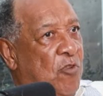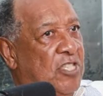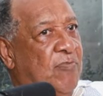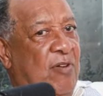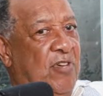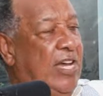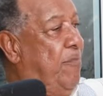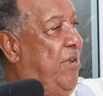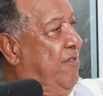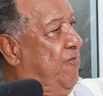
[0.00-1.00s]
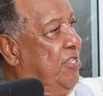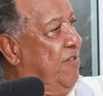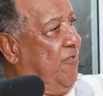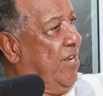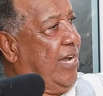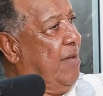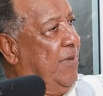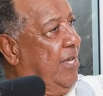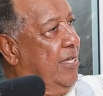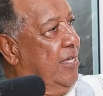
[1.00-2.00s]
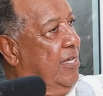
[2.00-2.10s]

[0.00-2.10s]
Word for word: Wheat, but we have played from different coming.